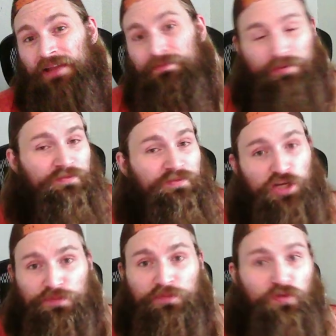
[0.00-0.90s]
been
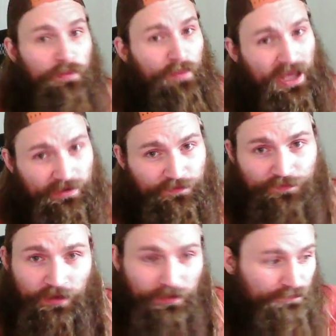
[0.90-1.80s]
finished before the Paddy
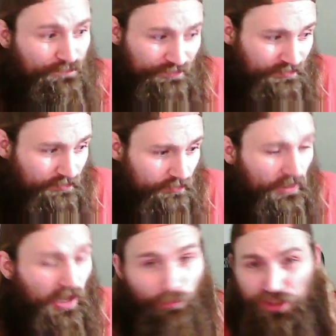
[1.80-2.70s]
fight.
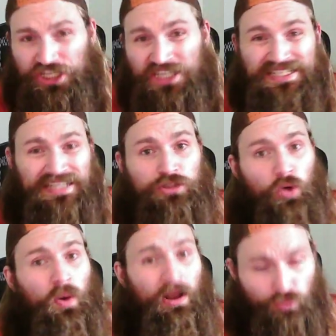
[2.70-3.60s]
I wish he didn't
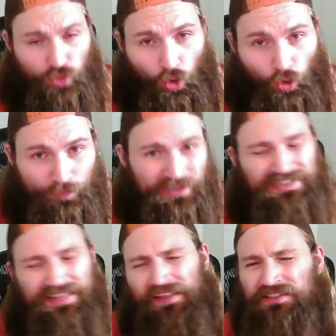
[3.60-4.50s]
go out cold
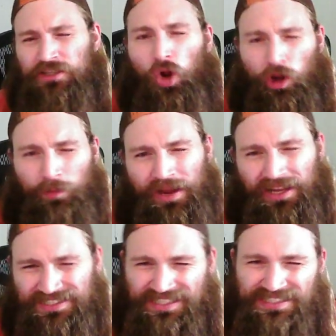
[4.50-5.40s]
because I think it's an automatic
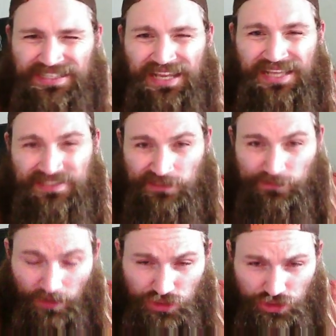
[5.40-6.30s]
60-day
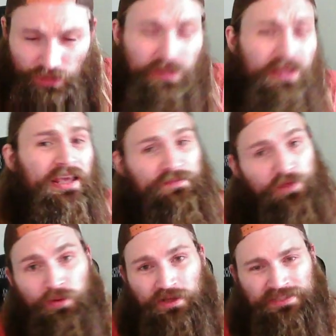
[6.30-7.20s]
suspension. If he
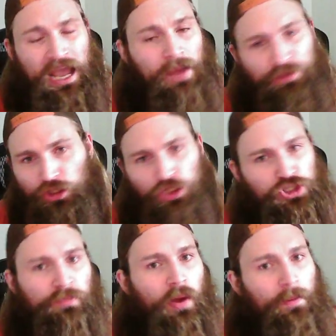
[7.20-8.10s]
would have tapped, he could have
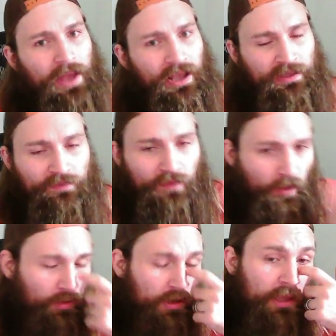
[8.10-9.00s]
jumped right back in
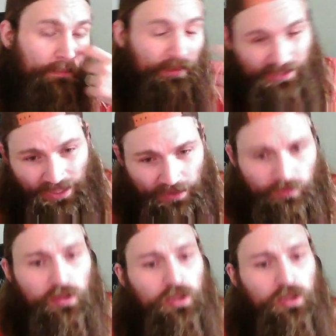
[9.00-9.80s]
there. But again,